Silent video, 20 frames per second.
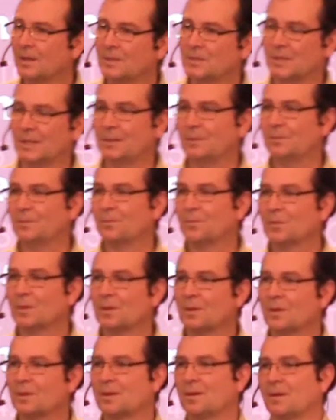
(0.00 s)
See,
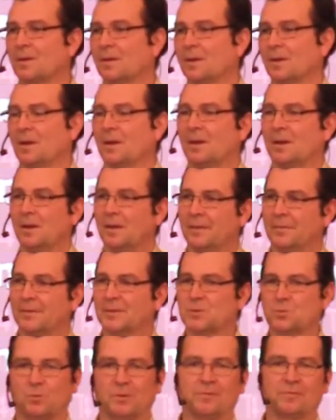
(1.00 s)

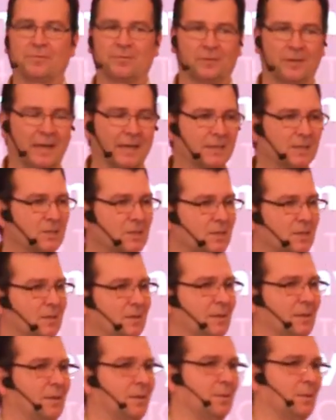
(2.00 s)
this reflects
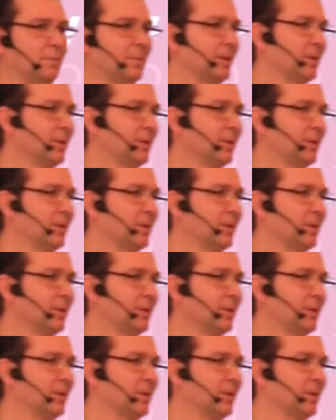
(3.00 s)
the